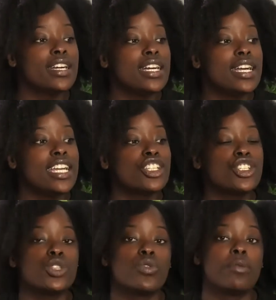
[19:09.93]
issues
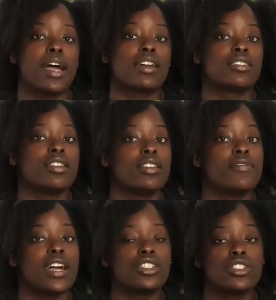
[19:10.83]
with bacteria
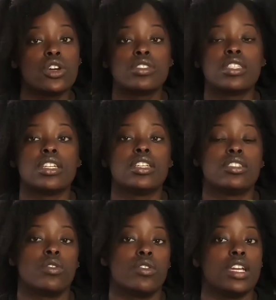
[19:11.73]
vaginosis
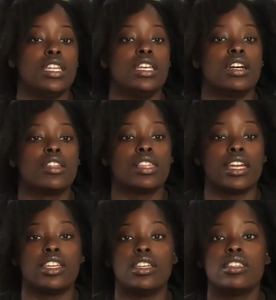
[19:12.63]
or any other
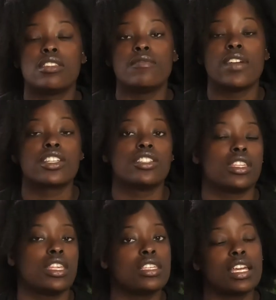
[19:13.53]
yeast infection and
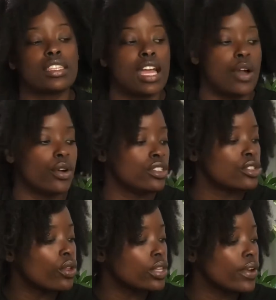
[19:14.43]
things like that, I would
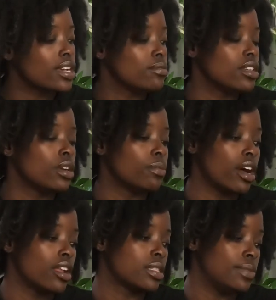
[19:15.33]
totally recommend her
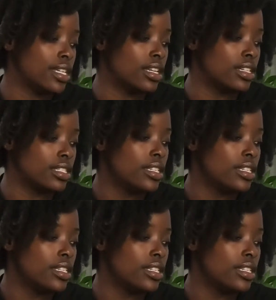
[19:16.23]
products, because